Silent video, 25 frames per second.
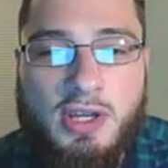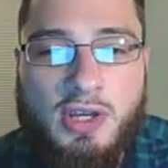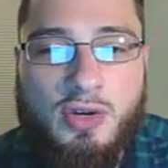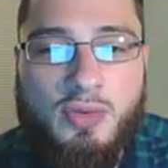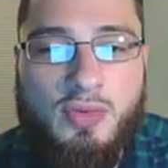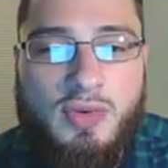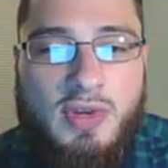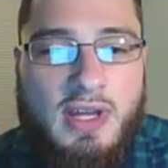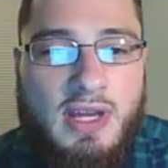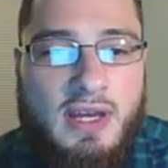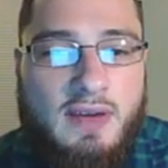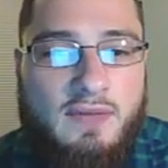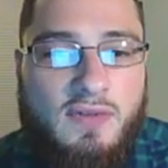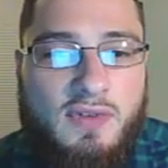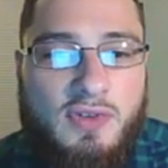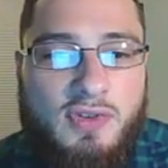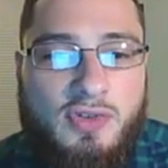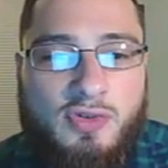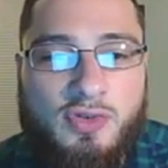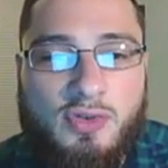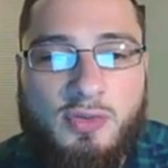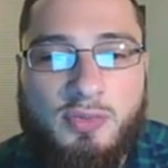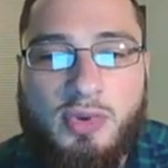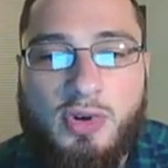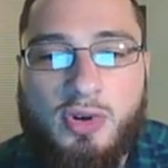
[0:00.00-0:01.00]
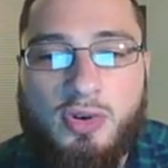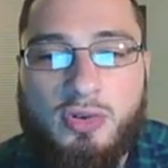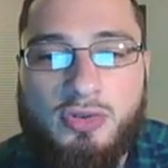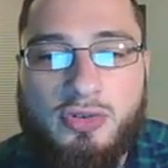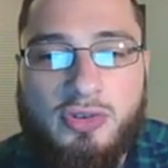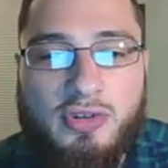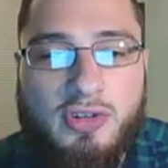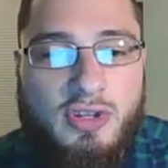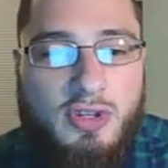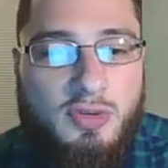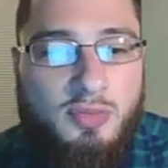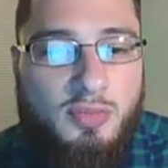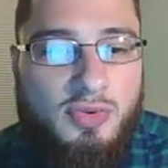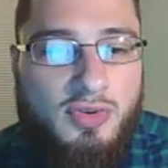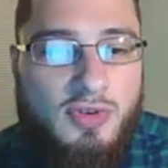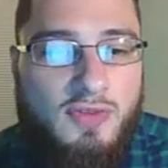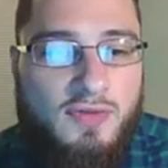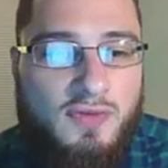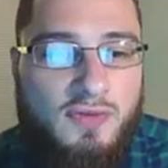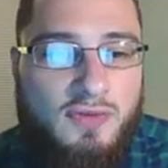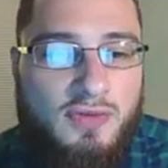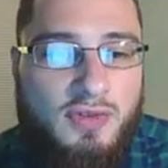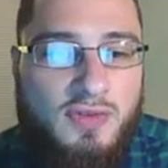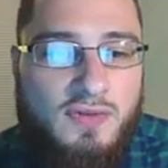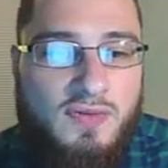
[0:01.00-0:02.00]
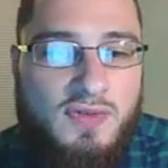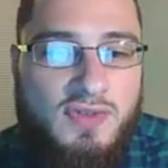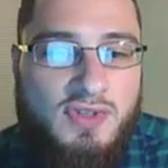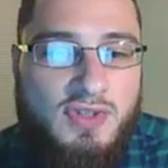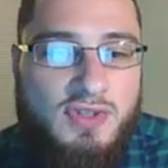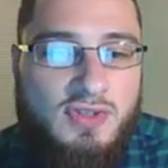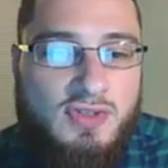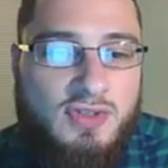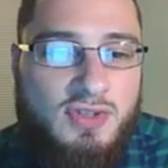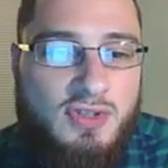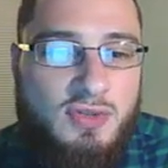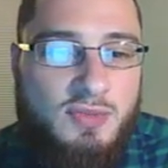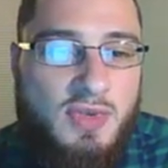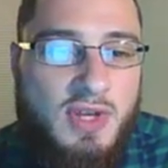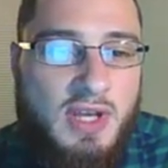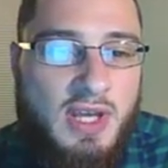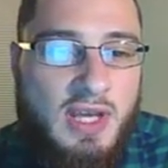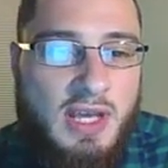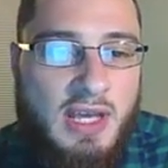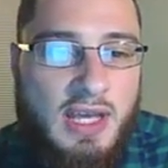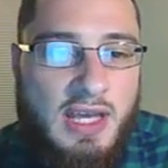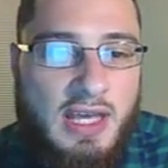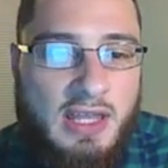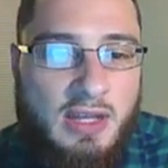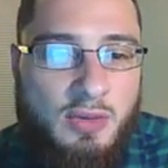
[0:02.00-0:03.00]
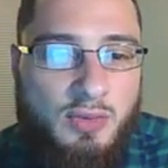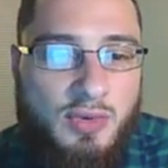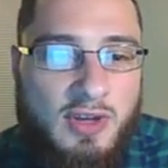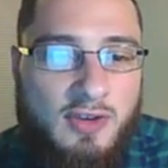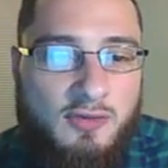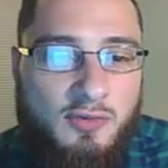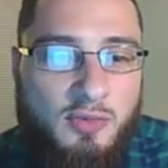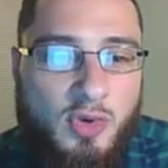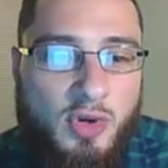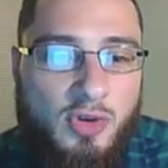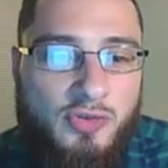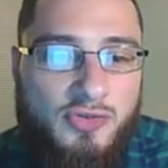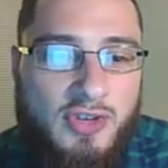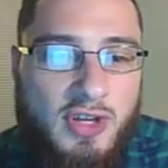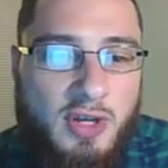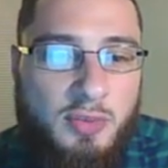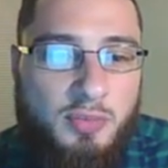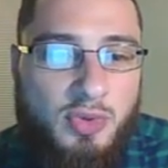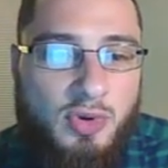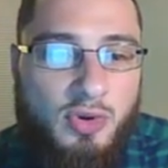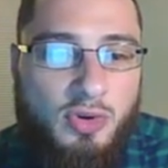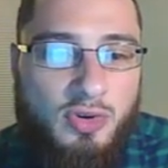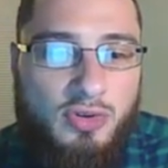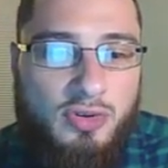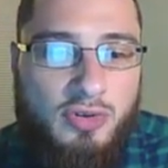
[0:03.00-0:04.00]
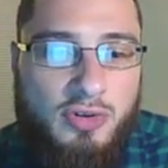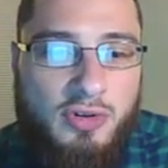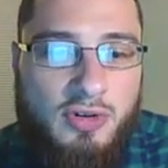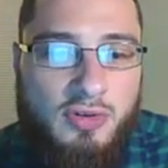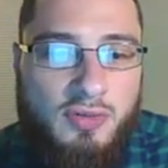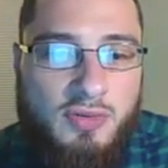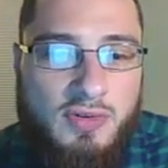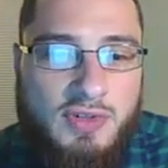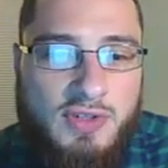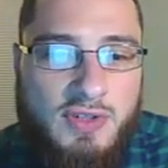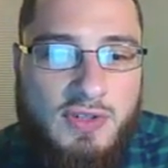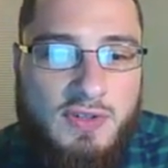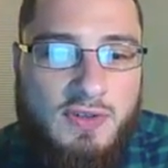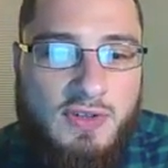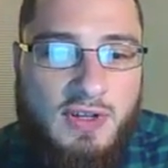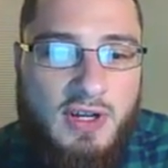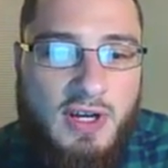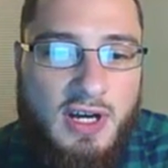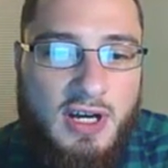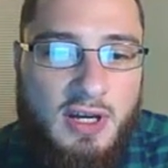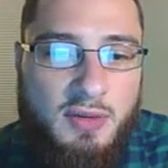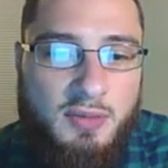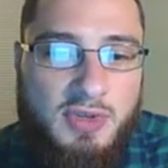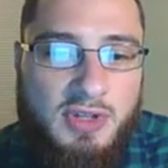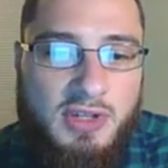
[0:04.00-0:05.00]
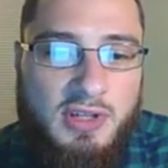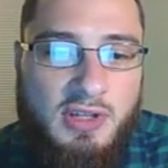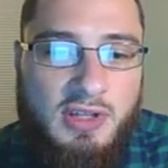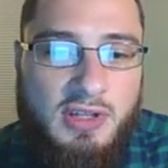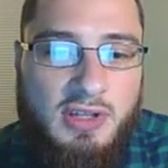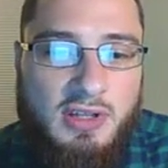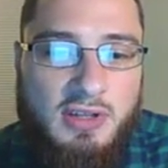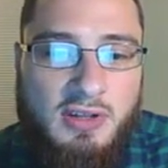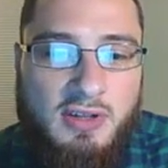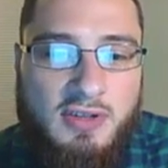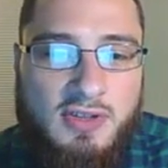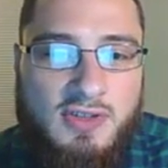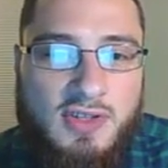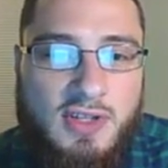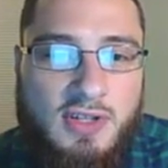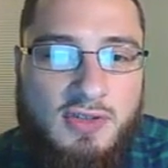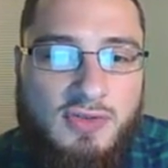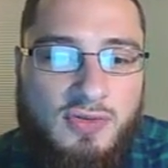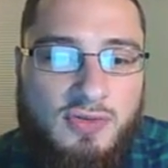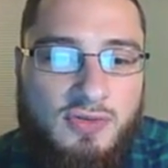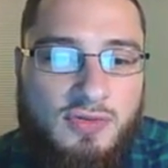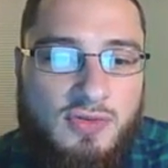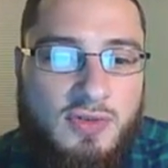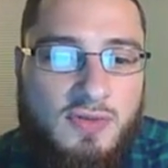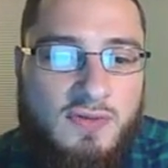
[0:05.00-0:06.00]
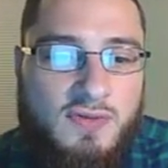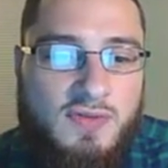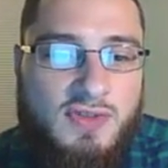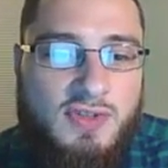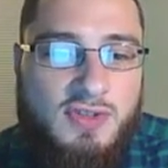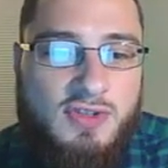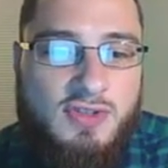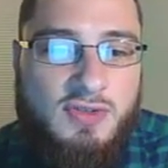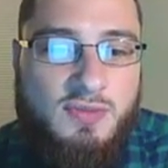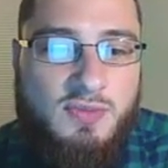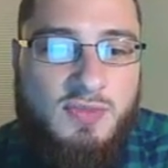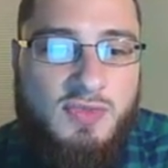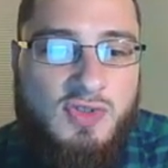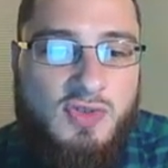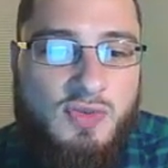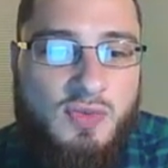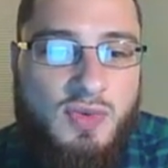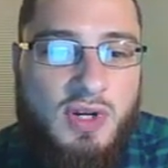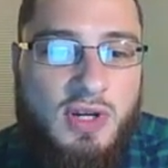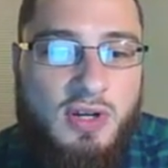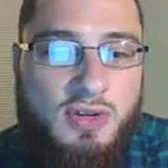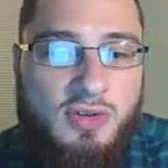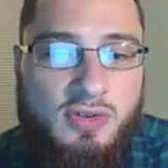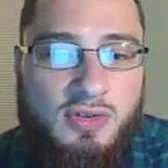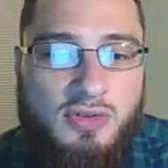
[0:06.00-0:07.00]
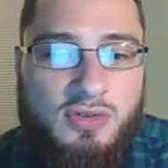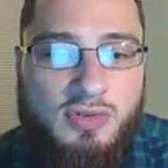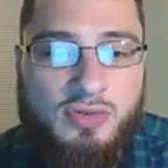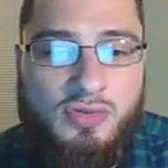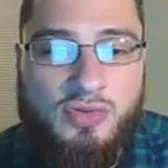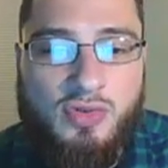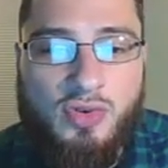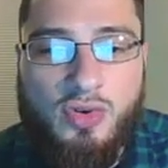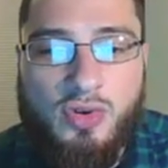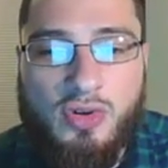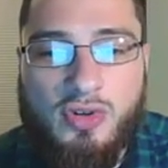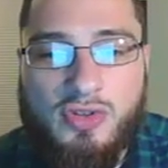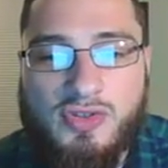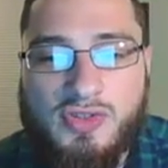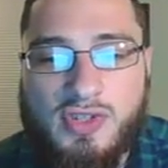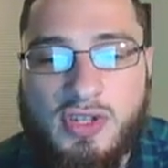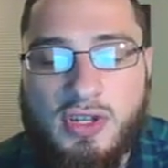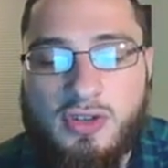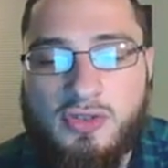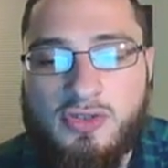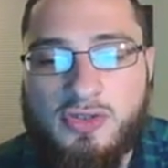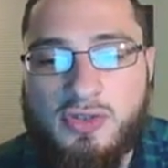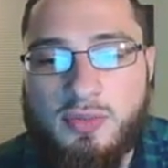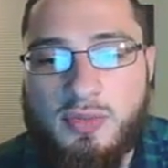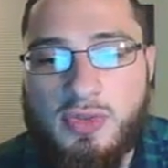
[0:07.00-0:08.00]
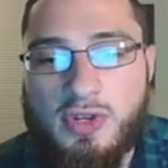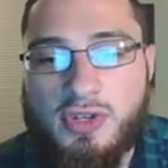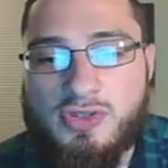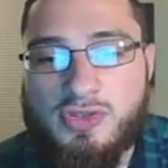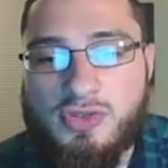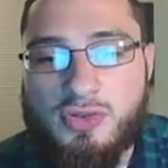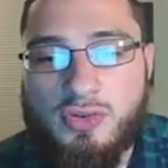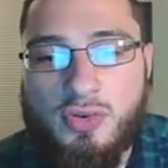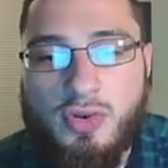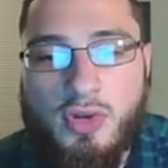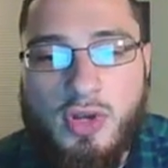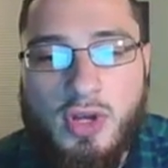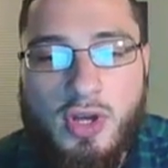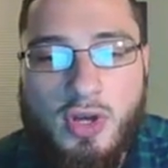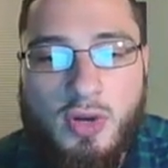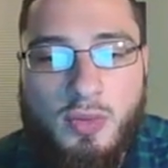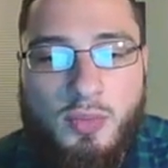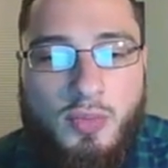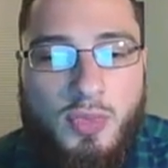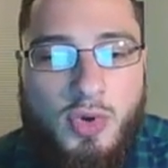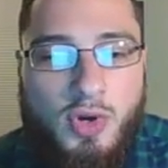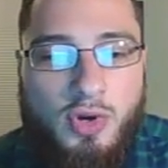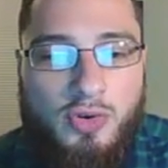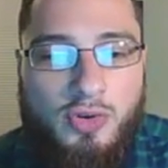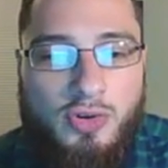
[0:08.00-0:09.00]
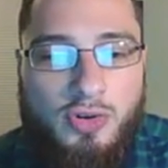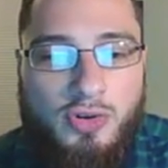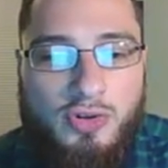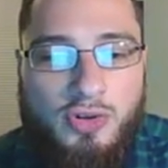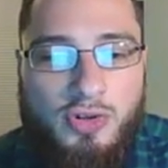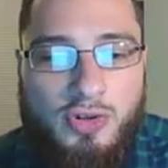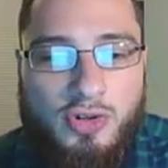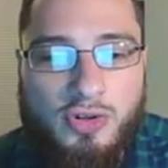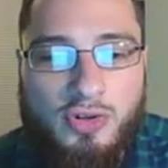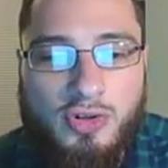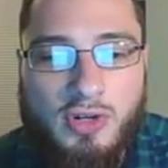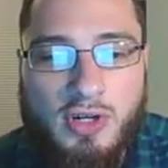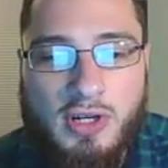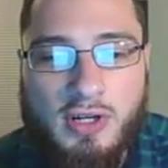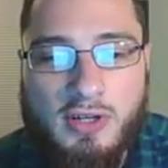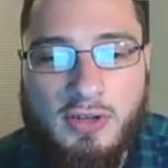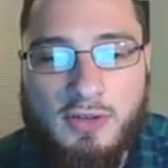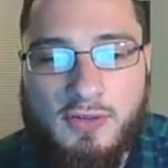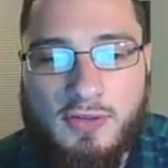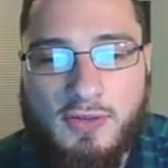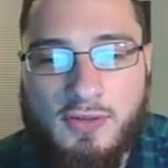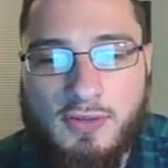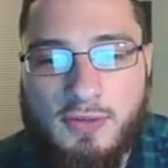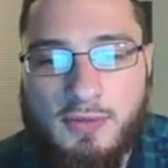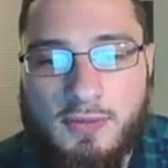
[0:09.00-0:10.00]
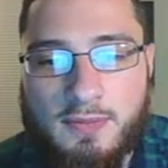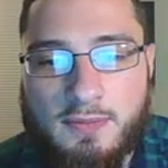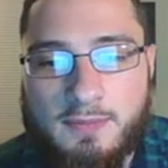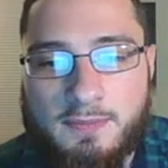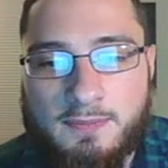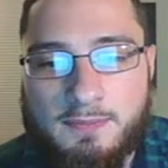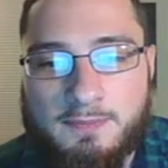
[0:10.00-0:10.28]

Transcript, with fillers: Here we have the unipolar in the peripheral nervous system, and then we have multipolar, which is common in central nervous system as well, include all skeletal muscle motor neurons.